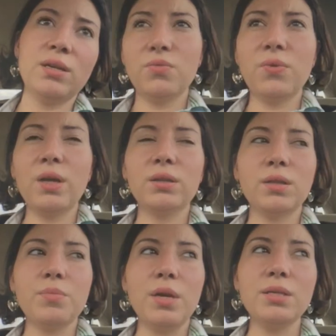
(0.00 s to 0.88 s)
It felt
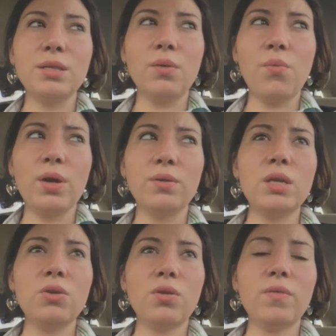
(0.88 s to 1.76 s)
amazing when
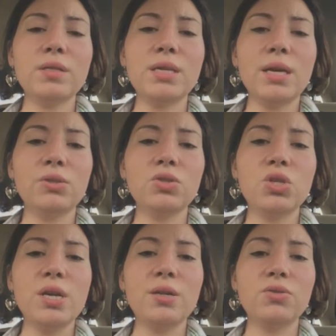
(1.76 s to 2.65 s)
either of us had to
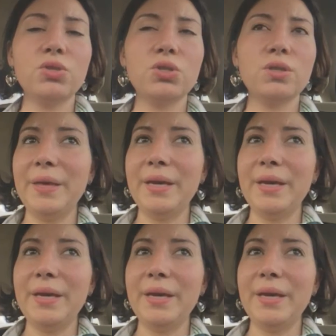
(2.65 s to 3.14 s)
change.